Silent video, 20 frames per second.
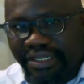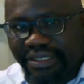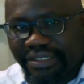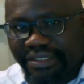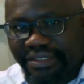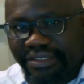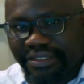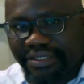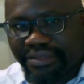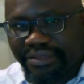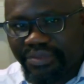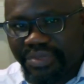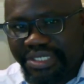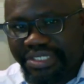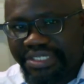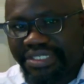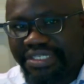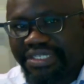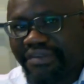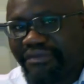and
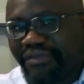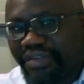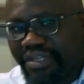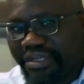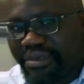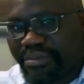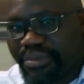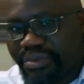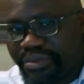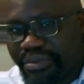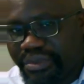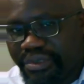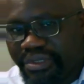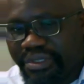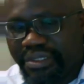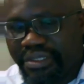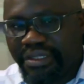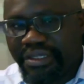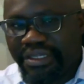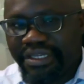where it is
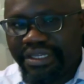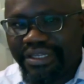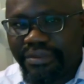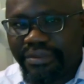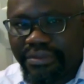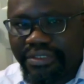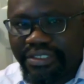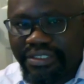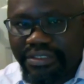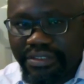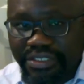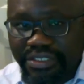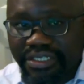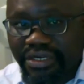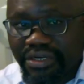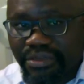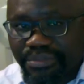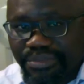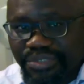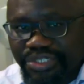available, it
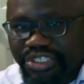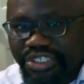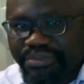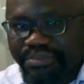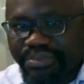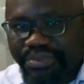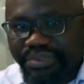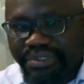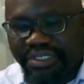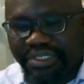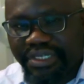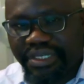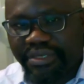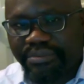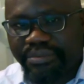doesn't come cheap.